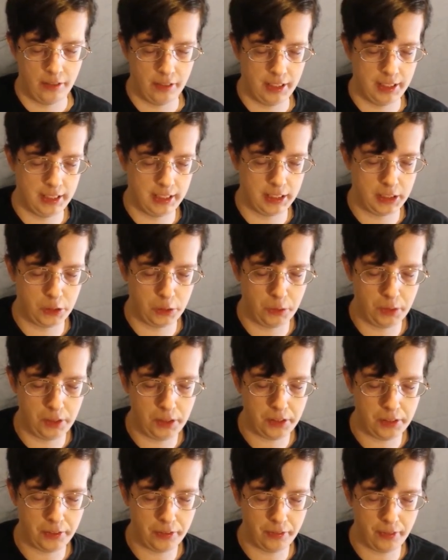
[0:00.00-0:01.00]
was
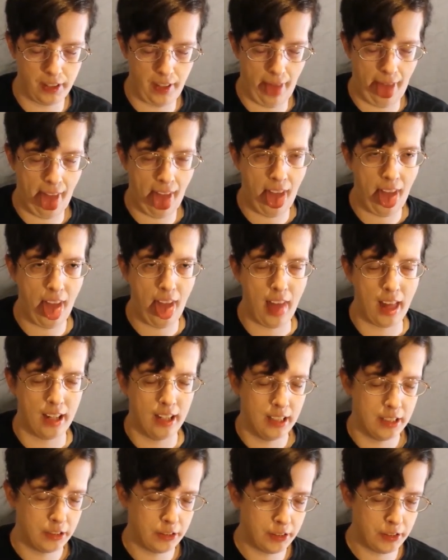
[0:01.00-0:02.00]
Truth, eh,
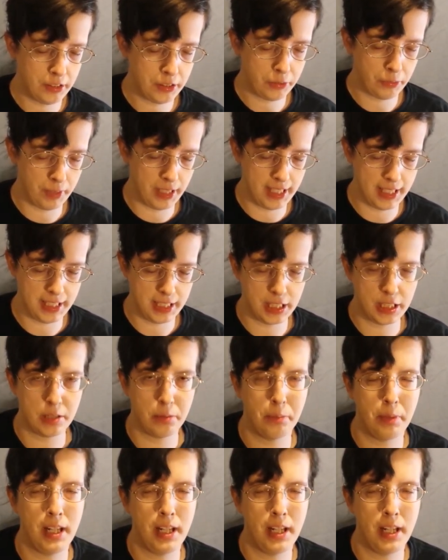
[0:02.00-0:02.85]
Truth Witch